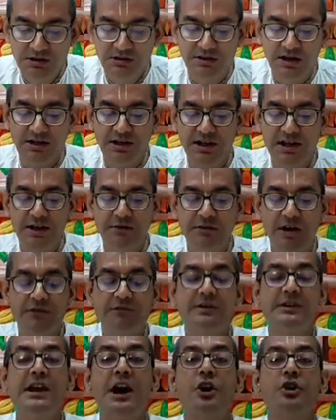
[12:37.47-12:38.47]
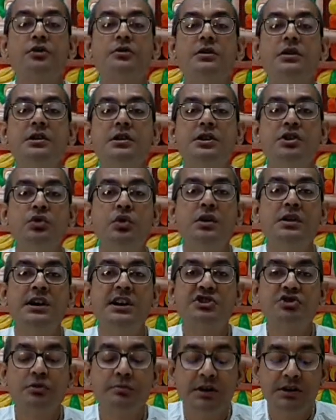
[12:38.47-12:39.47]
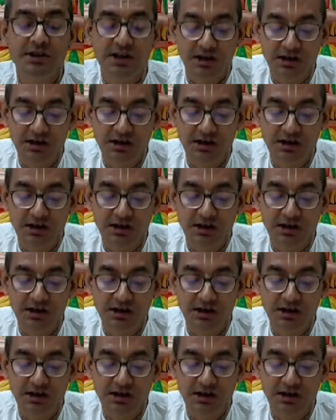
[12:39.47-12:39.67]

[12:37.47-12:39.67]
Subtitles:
that even without doing the Ashwamedh